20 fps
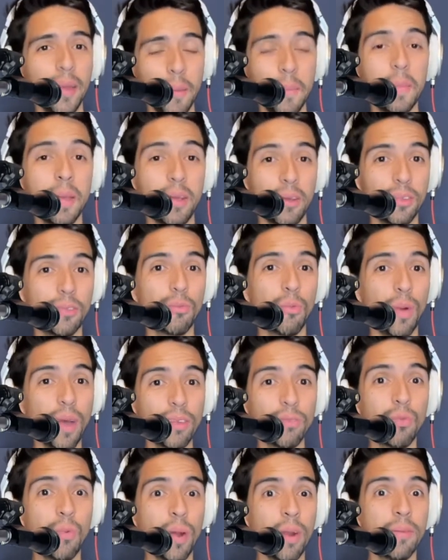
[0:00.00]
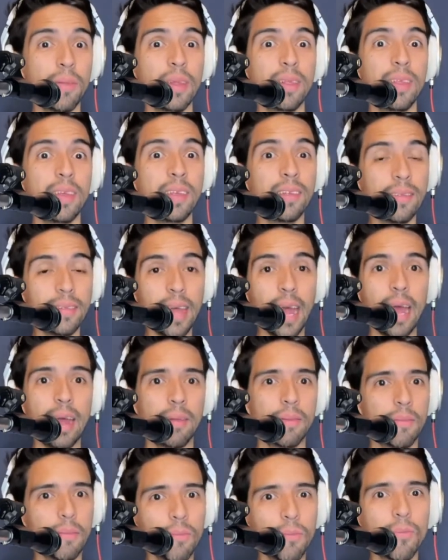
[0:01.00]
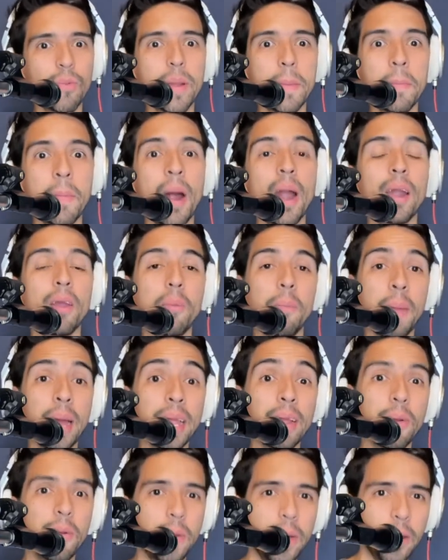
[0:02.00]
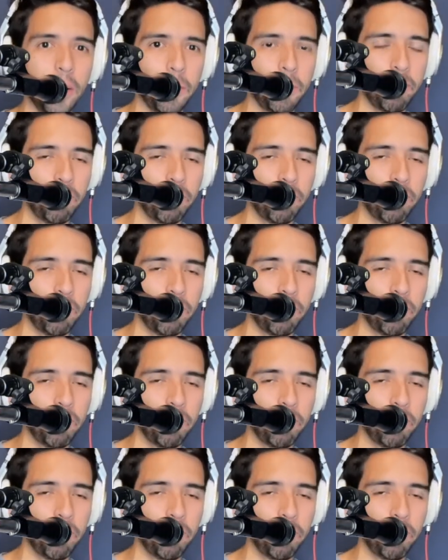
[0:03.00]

because it was one of the things that remarked my career.